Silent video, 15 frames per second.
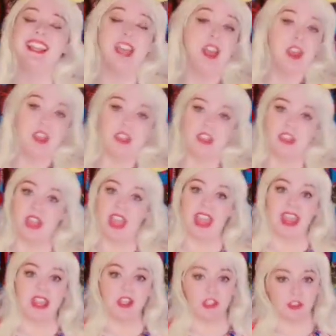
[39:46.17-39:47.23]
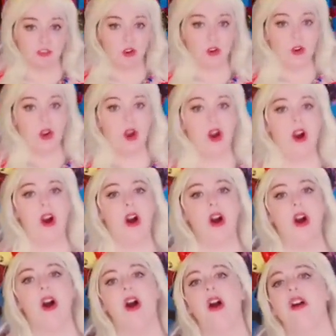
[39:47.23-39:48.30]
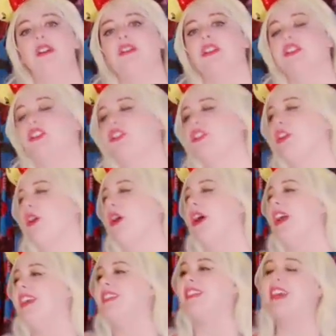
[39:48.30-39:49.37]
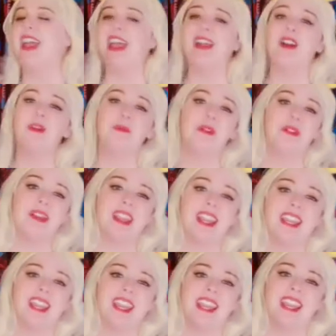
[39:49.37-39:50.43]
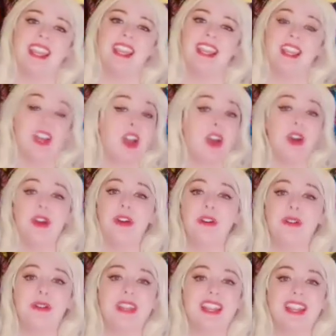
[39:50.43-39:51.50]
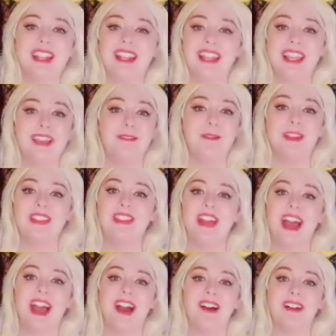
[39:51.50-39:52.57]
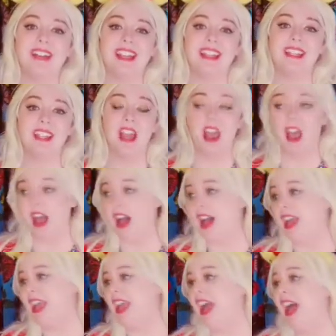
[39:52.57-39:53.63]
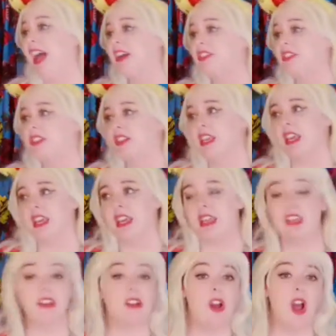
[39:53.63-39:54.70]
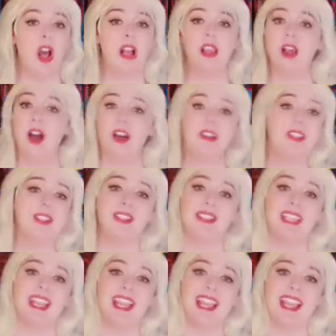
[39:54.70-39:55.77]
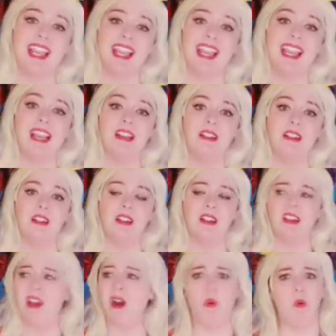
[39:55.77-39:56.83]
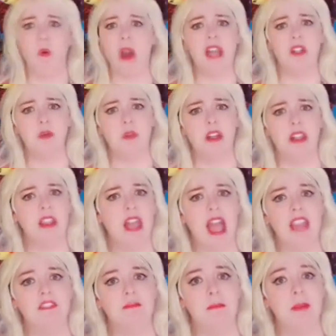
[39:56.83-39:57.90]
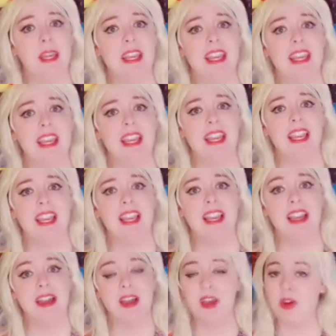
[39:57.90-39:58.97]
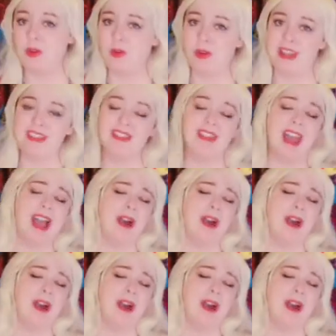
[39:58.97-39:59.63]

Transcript: Thanks for all the joy they're bringing. Who can live without it? I ask in all honesty. What would life be without a